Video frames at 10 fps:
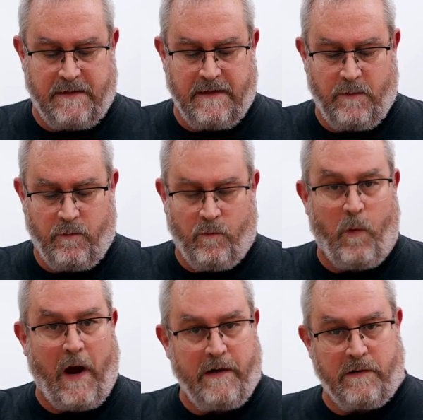the
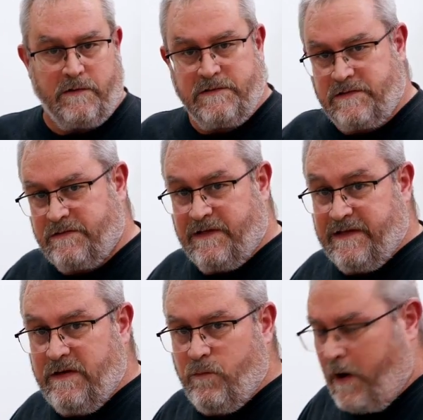wires, the lead